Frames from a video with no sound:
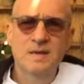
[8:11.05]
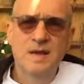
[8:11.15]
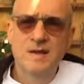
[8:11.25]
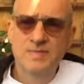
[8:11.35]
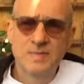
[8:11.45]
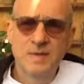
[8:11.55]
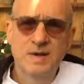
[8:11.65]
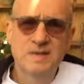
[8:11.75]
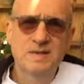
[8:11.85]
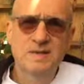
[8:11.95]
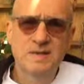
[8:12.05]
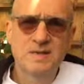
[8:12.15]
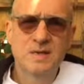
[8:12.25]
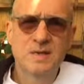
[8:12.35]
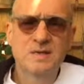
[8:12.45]
everybody's
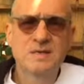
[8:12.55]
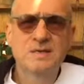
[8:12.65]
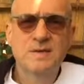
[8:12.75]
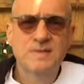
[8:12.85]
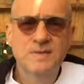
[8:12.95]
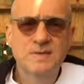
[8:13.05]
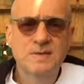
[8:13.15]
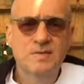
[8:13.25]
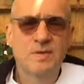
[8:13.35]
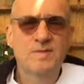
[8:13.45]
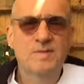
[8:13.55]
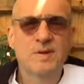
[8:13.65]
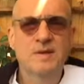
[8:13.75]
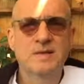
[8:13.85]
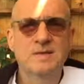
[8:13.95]
conditioning is different, so
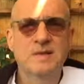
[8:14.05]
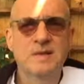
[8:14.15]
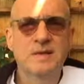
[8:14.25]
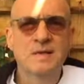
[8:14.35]
everybody's